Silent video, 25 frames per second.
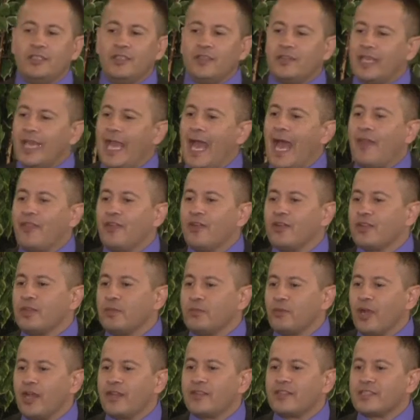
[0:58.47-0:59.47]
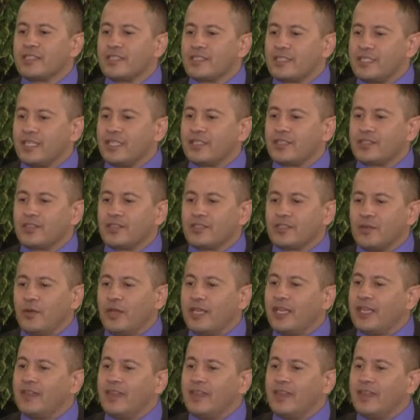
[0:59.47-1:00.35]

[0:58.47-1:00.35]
you gather the brothers and sisters, the way